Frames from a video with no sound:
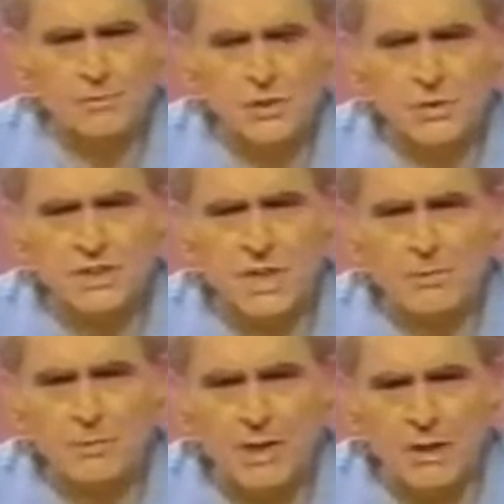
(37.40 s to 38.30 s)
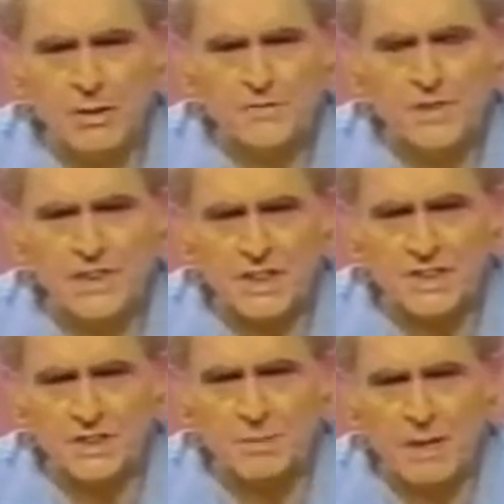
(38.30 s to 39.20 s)
Julius Sumner Miller, and physics
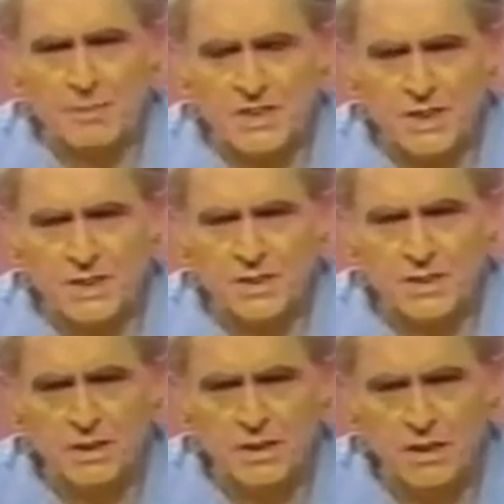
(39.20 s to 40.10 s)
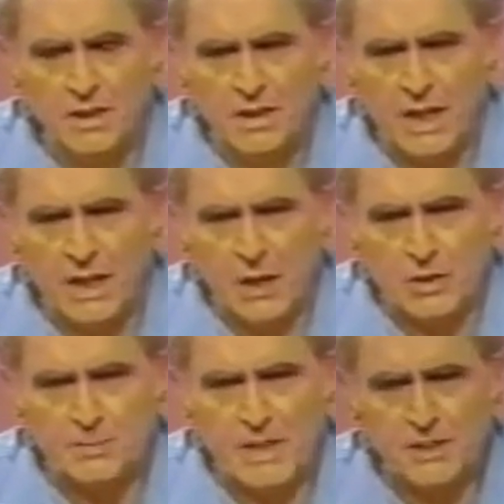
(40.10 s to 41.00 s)
is my business. And our
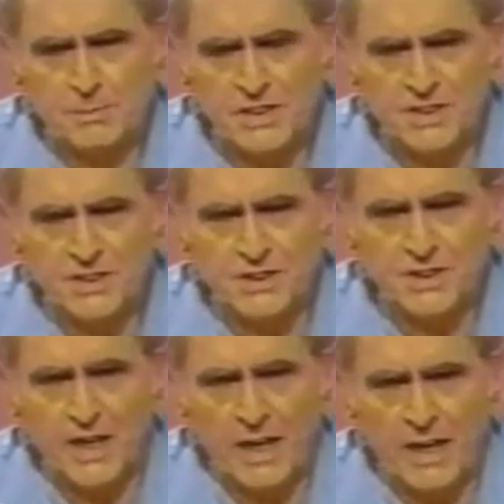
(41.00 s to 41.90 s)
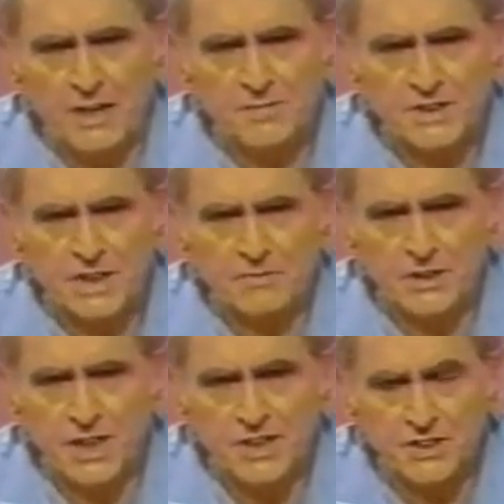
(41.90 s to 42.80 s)
special business today, and for several
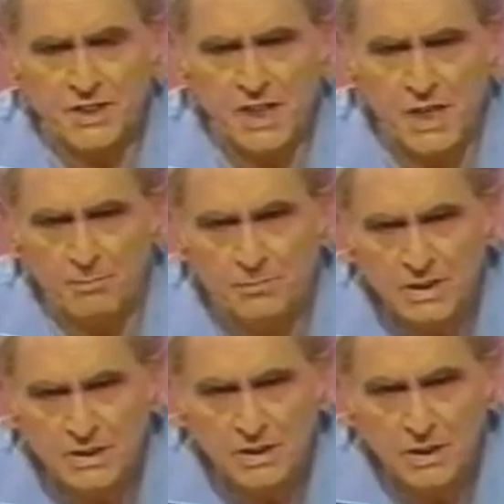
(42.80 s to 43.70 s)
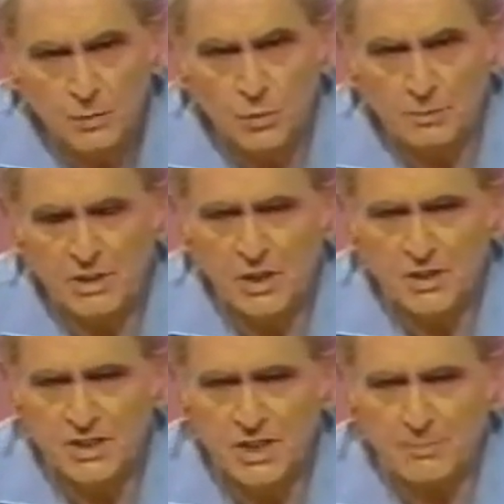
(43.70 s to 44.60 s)
days to come, will be on
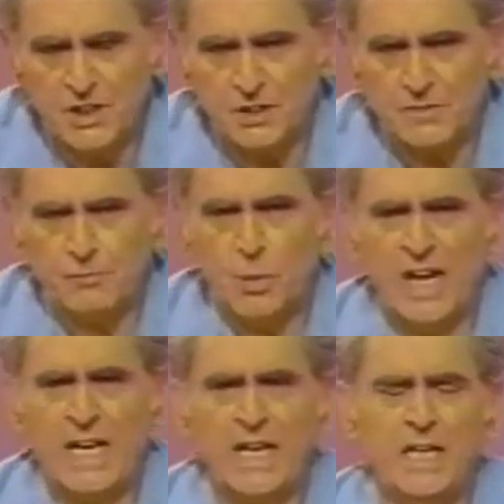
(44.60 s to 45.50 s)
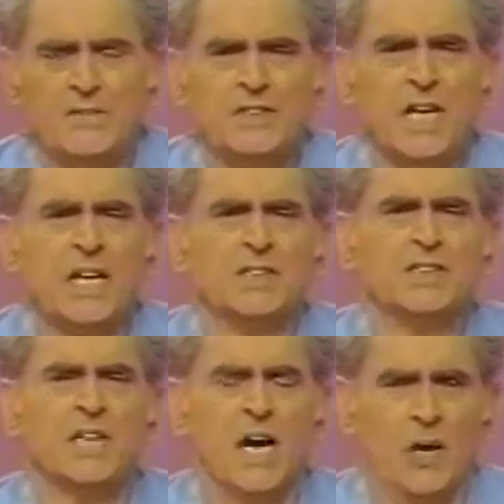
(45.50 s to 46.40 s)
the subject of waves and
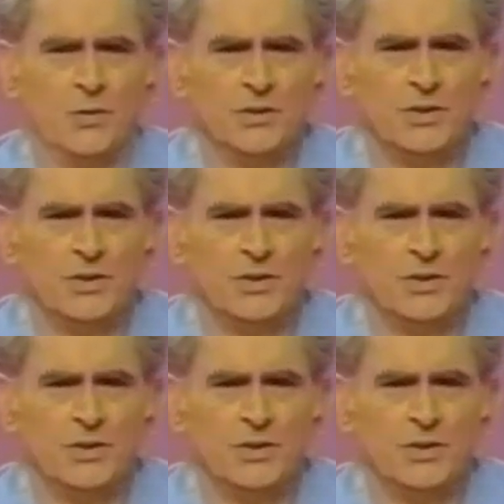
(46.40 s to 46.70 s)
sound.